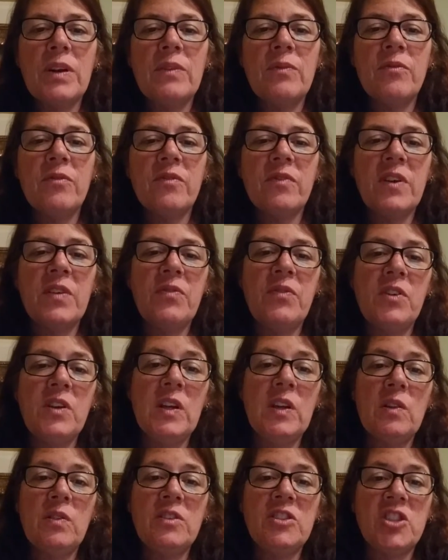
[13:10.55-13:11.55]
But if you
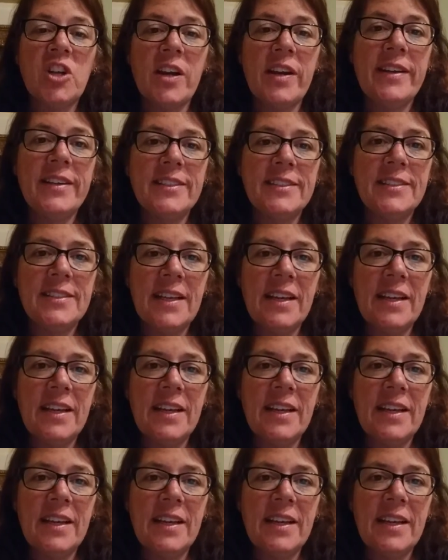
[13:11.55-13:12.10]
get a giant